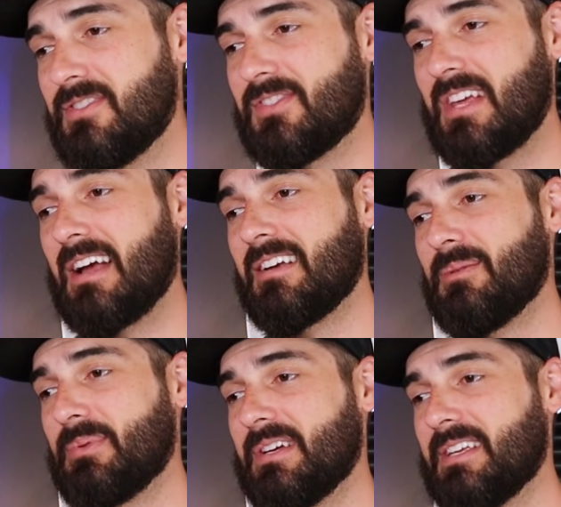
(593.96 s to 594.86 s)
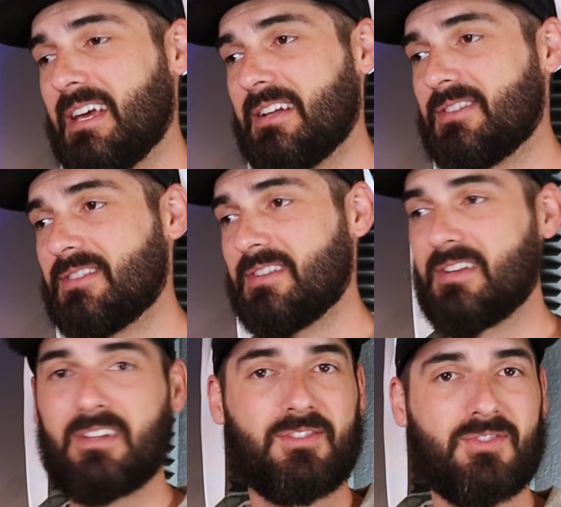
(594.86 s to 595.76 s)
stack up
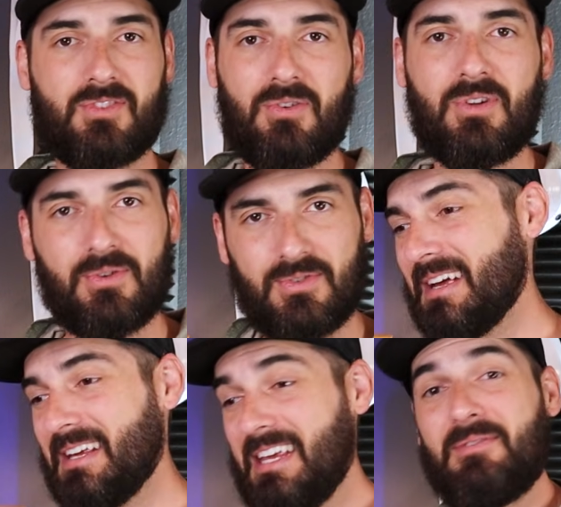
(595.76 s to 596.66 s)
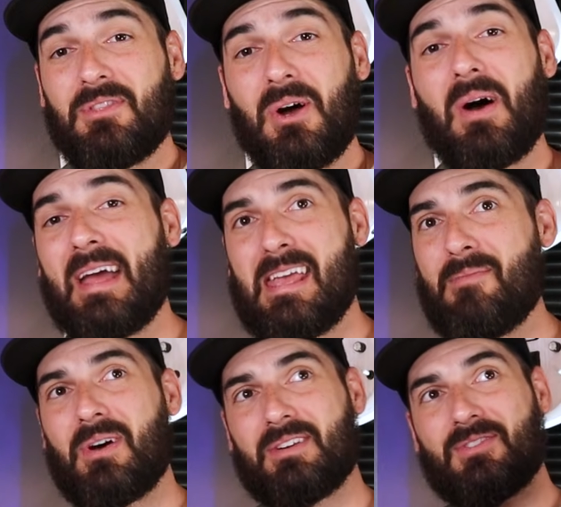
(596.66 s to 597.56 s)
against Sonos? even though I
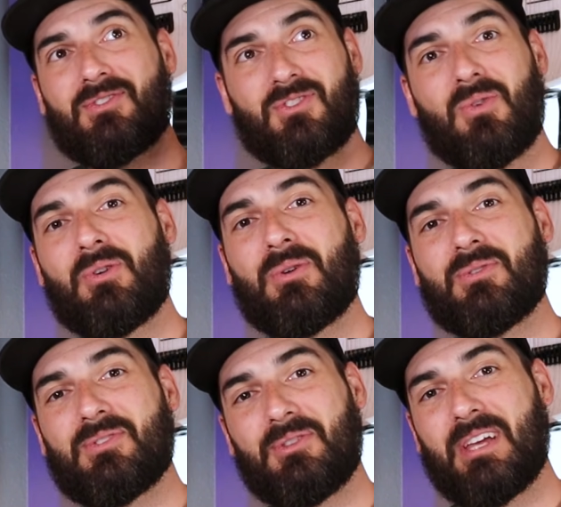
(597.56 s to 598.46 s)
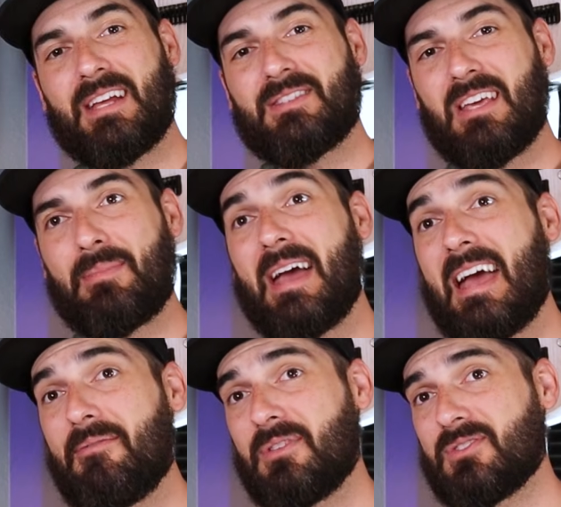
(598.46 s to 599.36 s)
am on a Sonos landscape, I
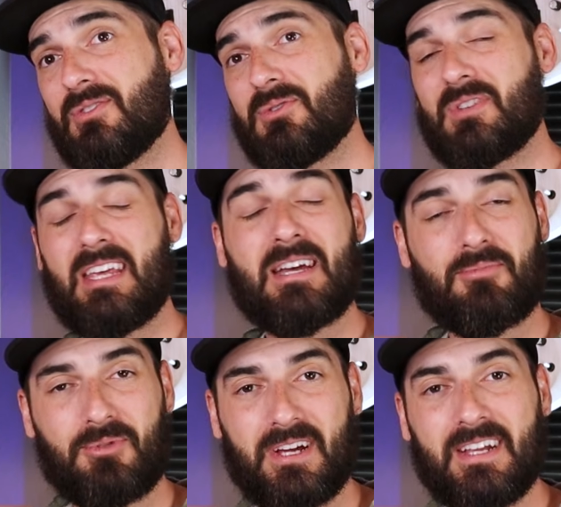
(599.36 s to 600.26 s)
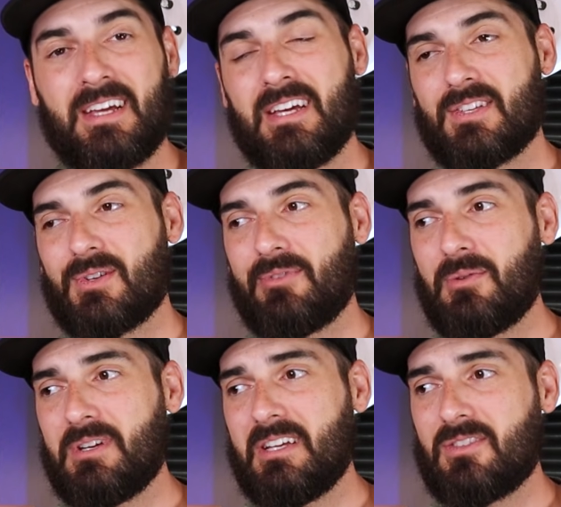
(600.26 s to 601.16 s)
have the Sonos amp, right? So if I
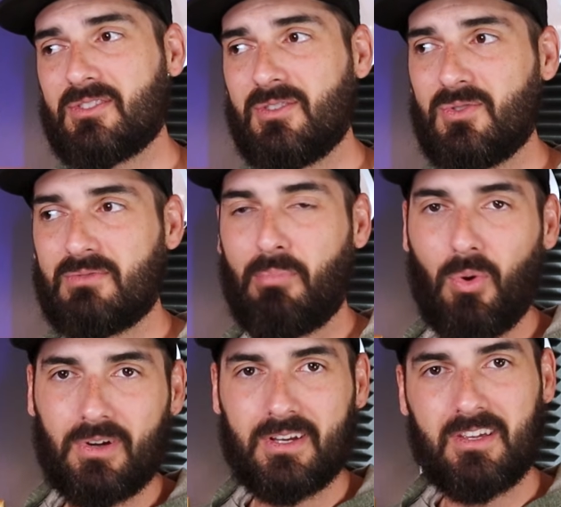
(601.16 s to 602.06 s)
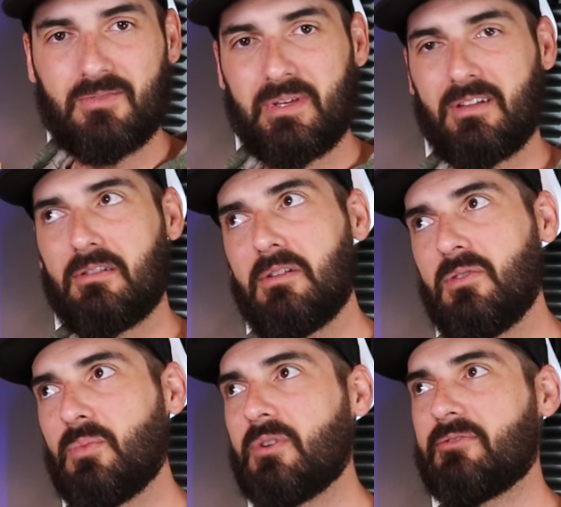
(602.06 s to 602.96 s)
were to get the Sonos port, it gives me a little more